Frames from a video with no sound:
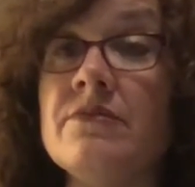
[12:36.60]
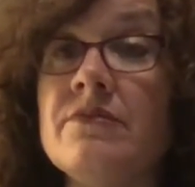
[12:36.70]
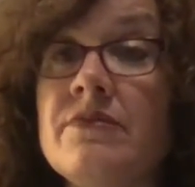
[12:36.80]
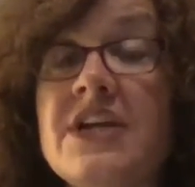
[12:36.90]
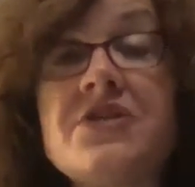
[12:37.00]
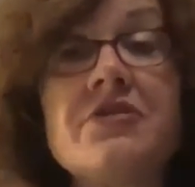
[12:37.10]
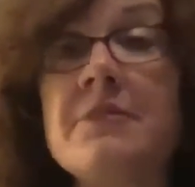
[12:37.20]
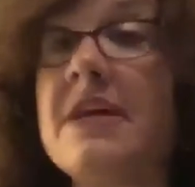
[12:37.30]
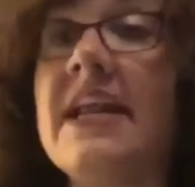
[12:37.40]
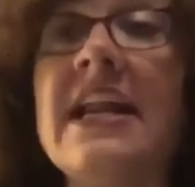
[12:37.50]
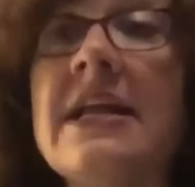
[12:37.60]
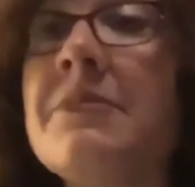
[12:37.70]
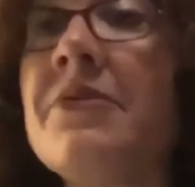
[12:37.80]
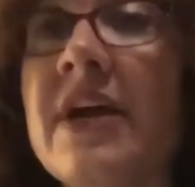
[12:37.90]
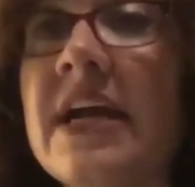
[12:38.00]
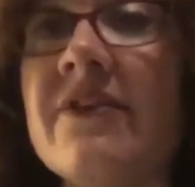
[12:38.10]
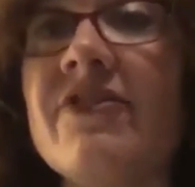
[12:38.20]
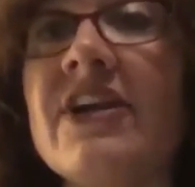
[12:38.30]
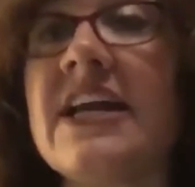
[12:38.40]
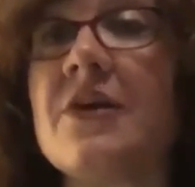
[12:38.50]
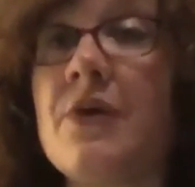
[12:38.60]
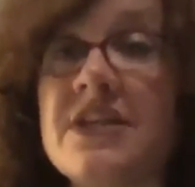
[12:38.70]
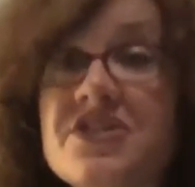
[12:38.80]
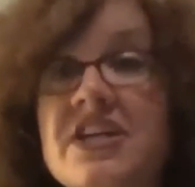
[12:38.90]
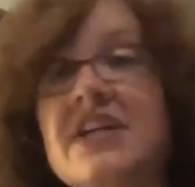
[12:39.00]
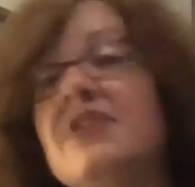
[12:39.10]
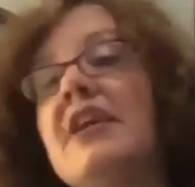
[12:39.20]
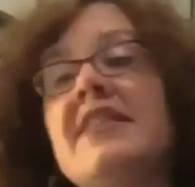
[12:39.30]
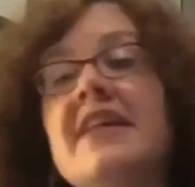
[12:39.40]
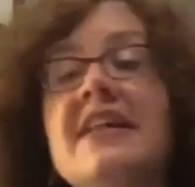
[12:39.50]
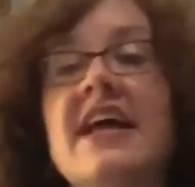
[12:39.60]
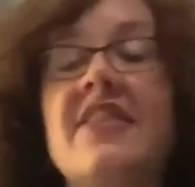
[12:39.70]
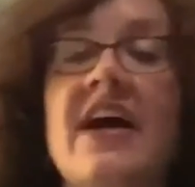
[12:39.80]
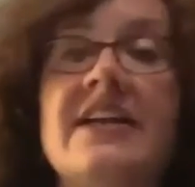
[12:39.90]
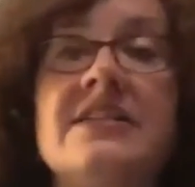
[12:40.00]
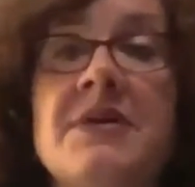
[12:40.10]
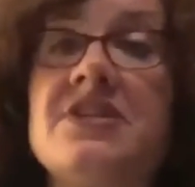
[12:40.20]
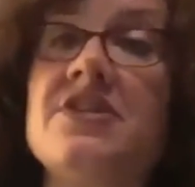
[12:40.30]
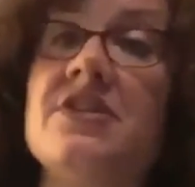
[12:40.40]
interrupt me at any point if we get a question or anything like that, especially in